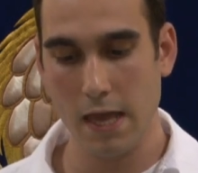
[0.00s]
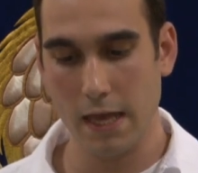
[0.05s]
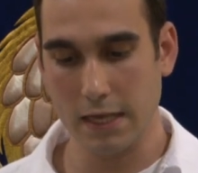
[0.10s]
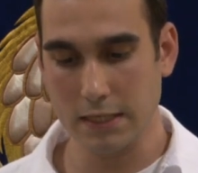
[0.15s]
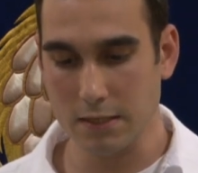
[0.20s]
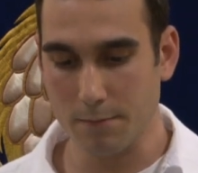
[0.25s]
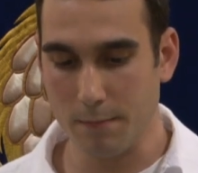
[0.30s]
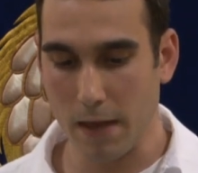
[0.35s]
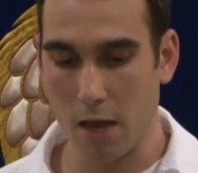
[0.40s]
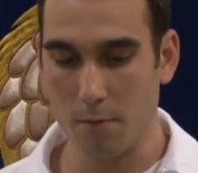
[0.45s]

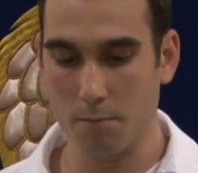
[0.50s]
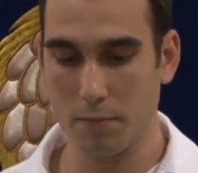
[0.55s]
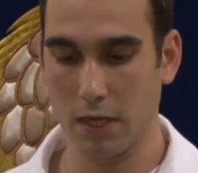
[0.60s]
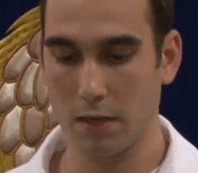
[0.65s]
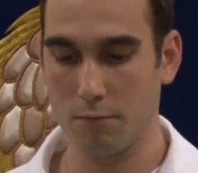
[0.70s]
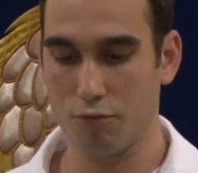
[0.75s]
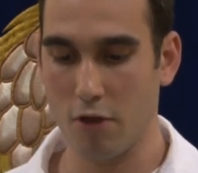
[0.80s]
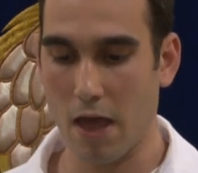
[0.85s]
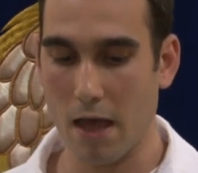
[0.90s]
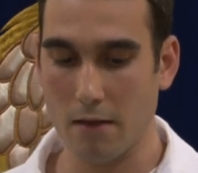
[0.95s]
It's about
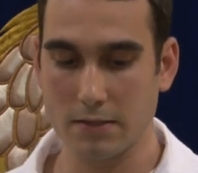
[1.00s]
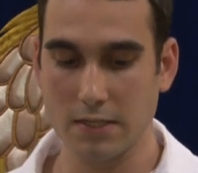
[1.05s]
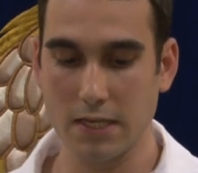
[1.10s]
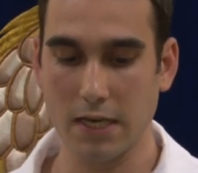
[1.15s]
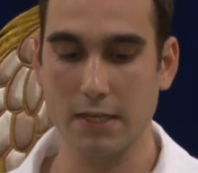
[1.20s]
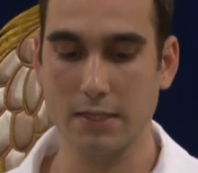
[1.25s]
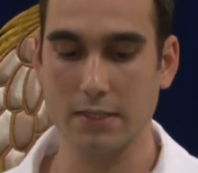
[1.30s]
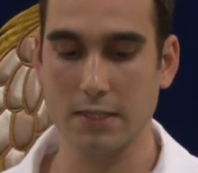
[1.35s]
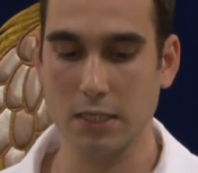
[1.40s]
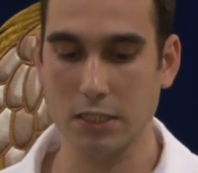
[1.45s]
being proud
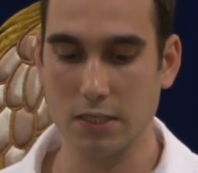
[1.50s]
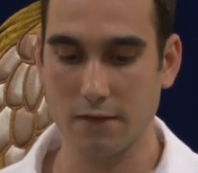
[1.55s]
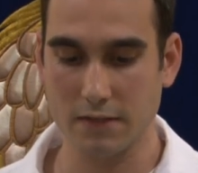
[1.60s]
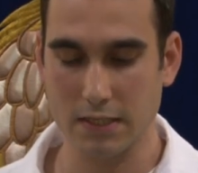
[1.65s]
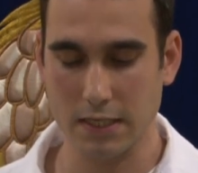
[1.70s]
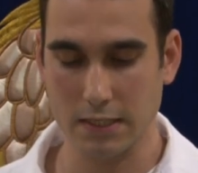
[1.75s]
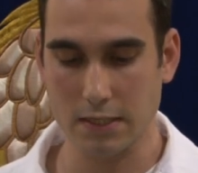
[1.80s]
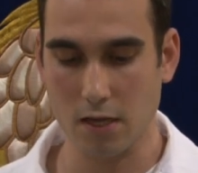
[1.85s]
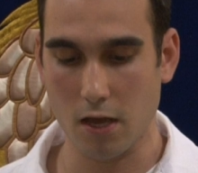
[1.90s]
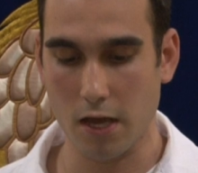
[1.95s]
citizens of
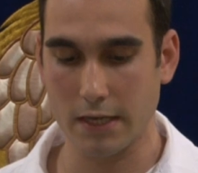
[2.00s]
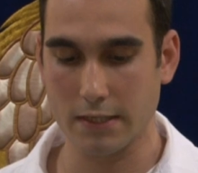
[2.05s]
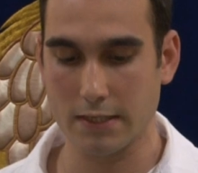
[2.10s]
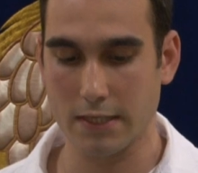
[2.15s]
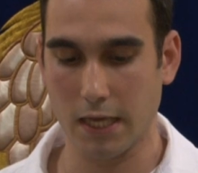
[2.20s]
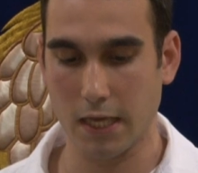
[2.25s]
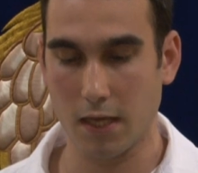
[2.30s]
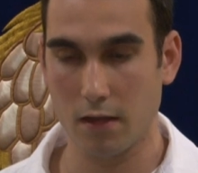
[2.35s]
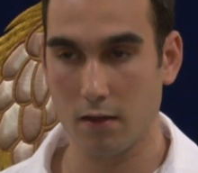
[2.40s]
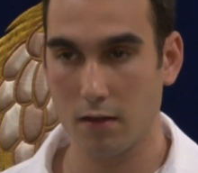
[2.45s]

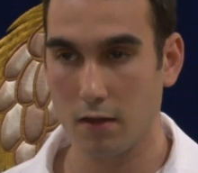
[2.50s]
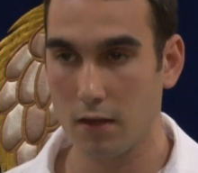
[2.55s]
society,